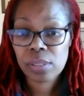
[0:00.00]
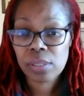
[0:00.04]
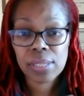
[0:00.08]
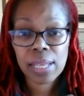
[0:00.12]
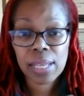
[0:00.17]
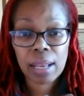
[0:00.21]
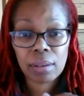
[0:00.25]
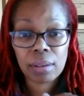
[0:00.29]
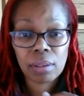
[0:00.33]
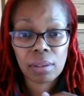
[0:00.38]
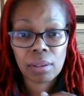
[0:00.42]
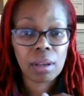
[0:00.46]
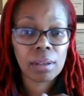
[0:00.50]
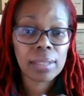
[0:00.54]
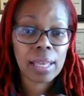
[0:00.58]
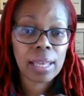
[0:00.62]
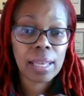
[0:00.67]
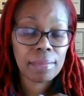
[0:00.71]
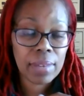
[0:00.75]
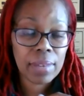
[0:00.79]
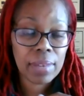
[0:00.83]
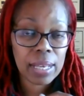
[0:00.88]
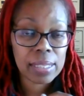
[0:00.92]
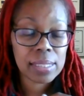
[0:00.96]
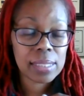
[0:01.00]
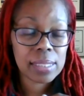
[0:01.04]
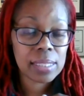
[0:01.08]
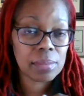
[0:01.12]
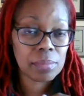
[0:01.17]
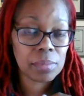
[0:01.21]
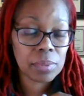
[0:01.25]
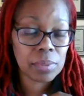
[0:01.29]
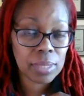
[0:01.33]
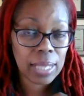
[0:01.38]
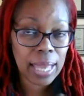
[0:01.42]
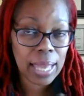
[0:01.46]
is how long that
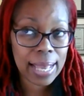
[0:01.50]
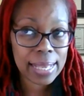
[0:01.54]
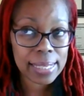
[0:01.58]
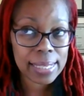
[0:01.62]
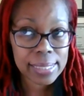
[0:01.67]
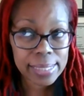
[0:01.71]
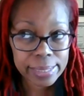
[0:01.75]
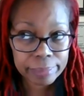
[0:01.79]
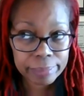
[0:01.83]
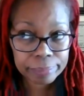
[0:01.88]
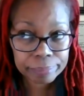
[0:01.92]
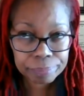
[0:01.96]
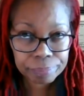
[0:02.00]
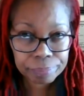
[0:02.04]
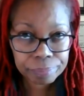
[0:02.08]
vaccine will last.